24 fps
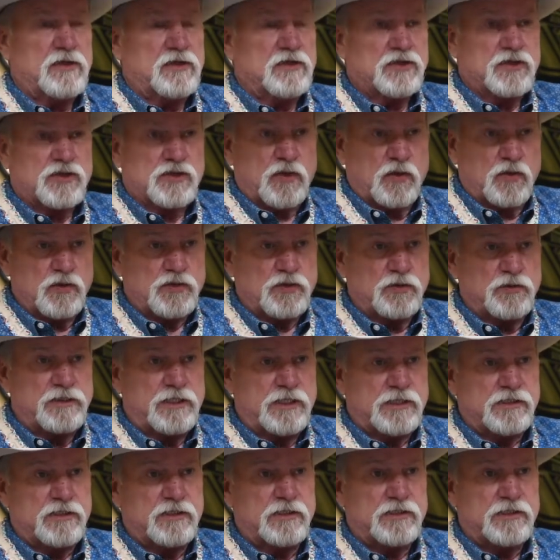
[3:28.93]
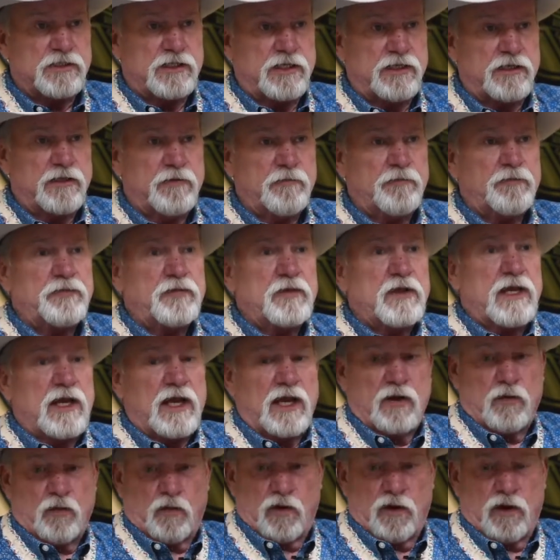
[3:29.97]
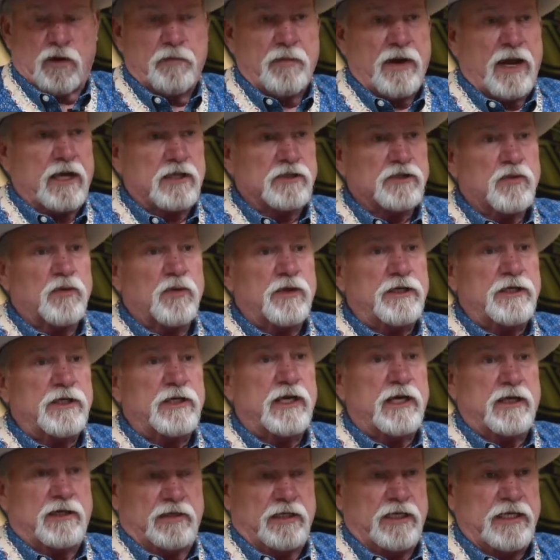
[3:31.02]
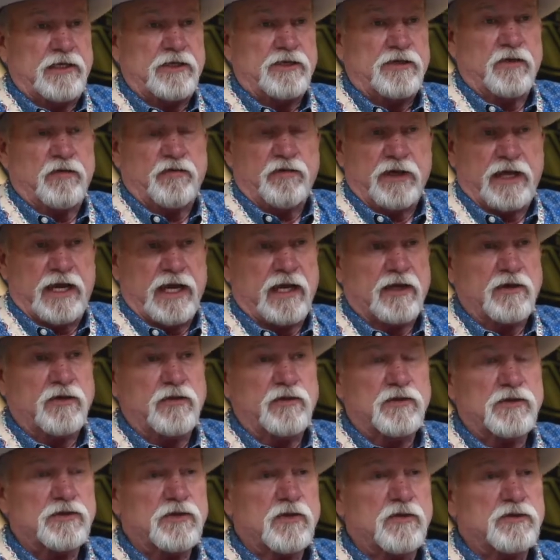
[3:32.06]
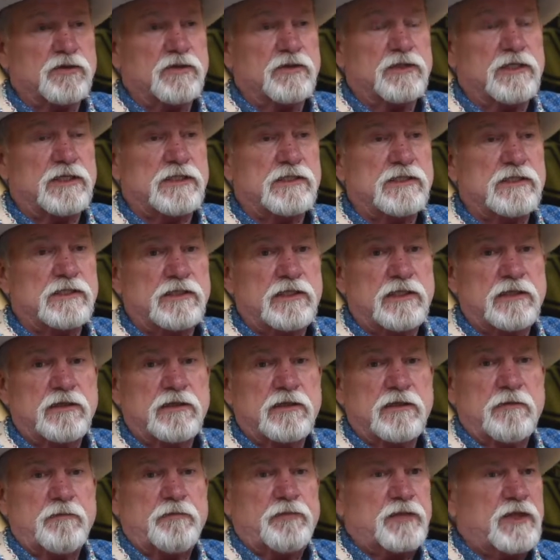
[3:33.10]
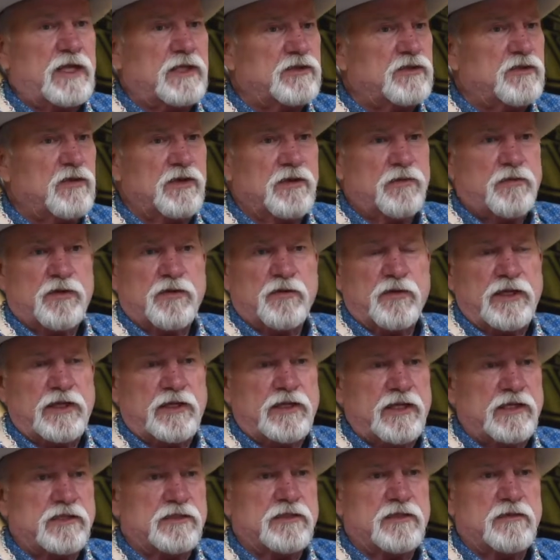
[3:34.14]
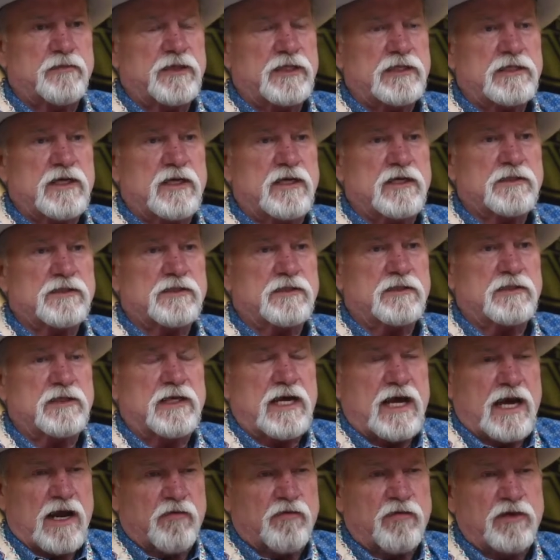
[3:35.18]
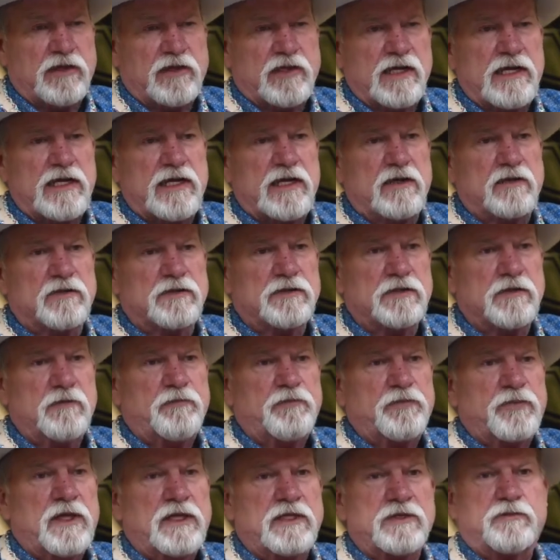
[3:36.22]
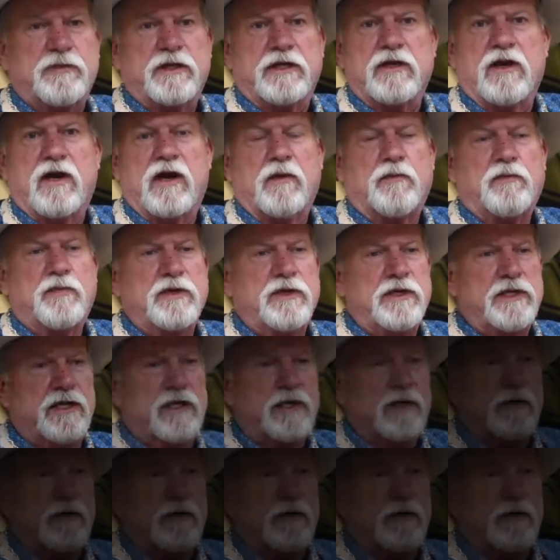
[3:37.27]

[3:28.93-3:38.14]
social distancing, and wear a mask when you need to if you can't do the social distancing. That's the only three things that have been constant. Everything else has been up in the